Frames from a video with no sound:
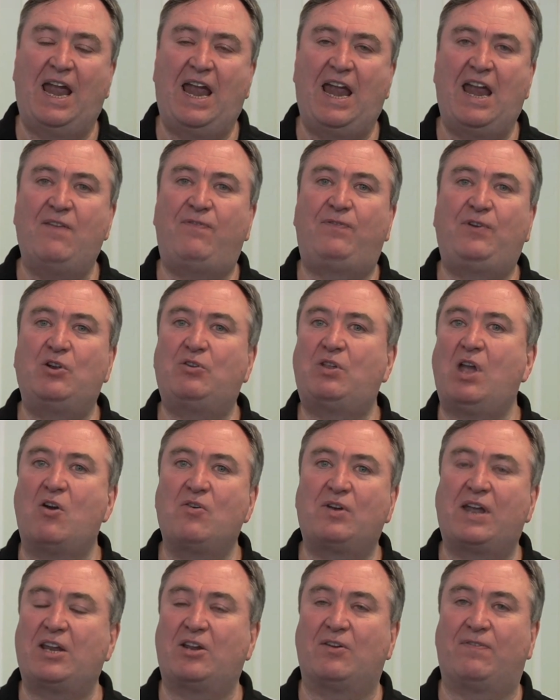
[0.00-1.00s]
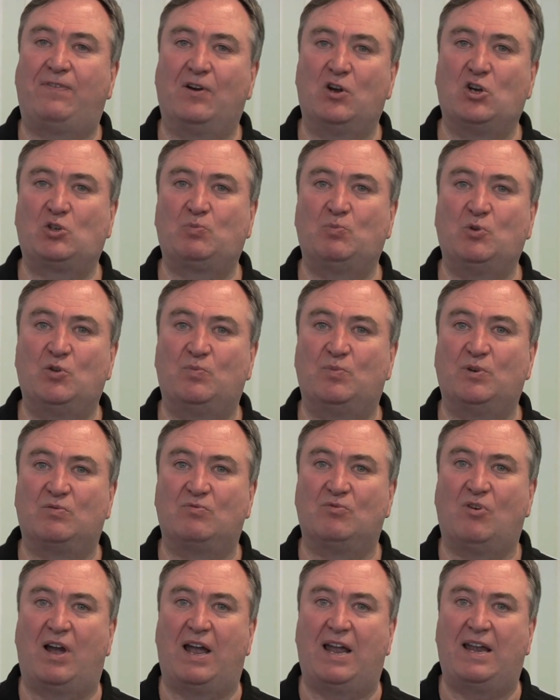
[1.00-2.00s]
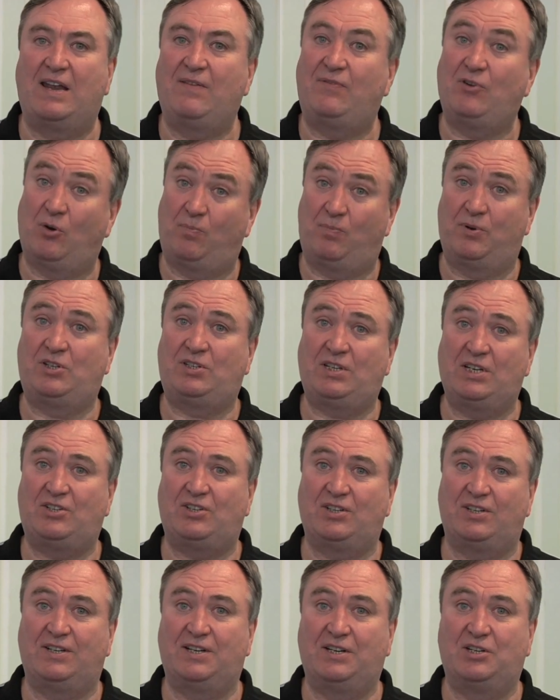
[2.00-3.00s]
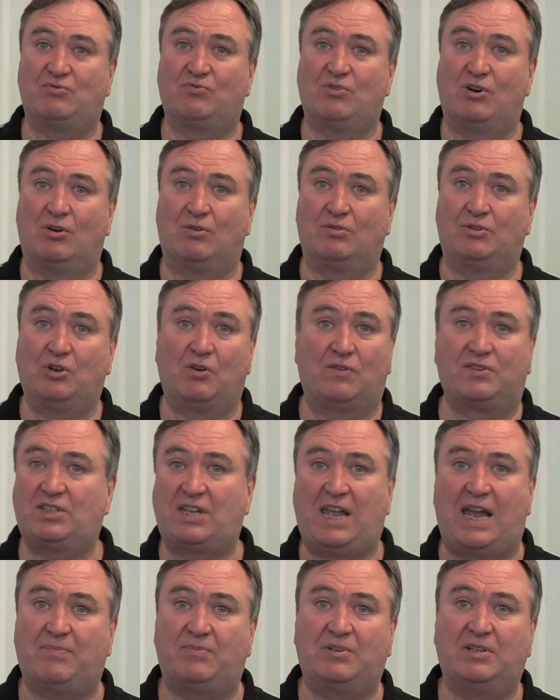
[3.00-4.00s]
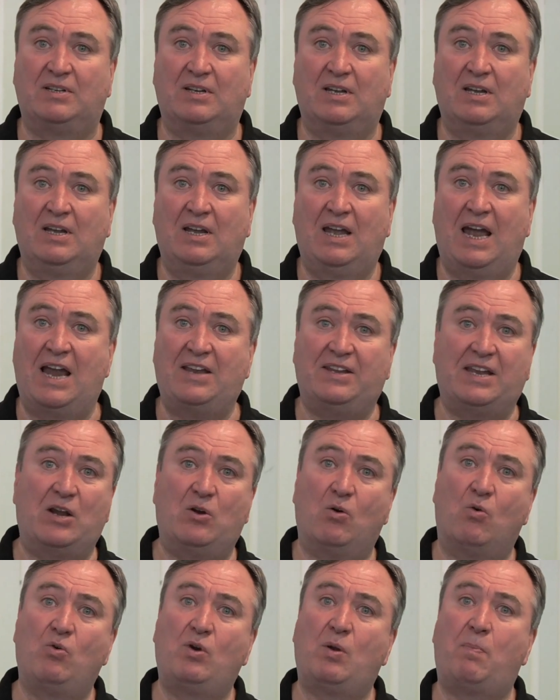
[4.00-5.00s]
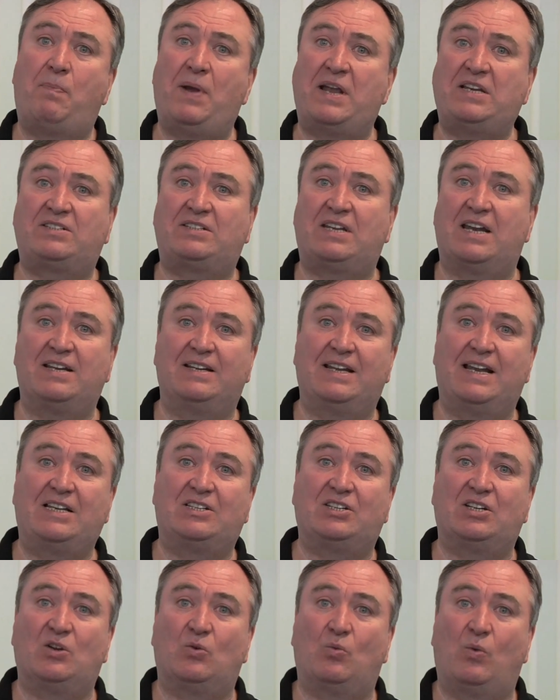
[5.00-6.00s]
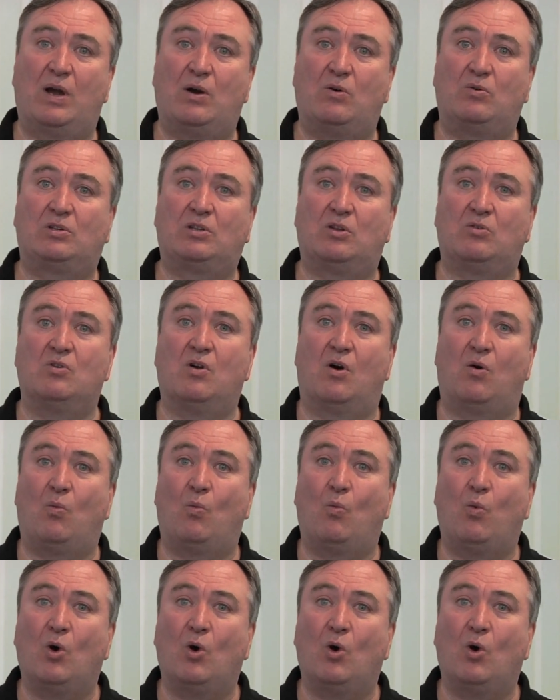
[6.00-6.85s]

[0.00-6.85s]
If you don't get the first movement right, if your positioning is wrong, you're stabbed. And then all the best techniques in the world do not